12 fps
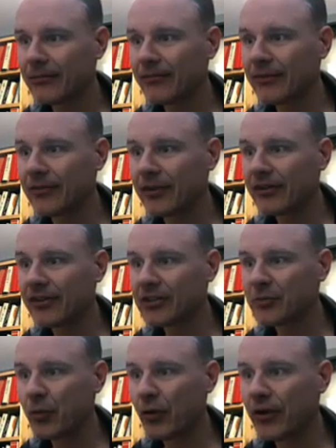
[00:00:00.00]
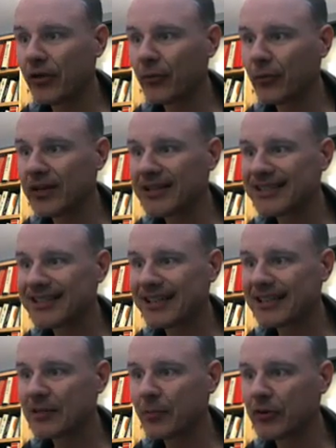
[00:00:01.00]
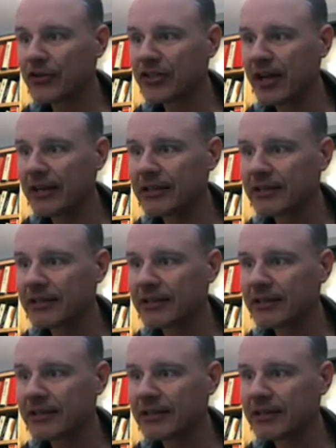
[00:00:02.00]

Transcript: 56.36%.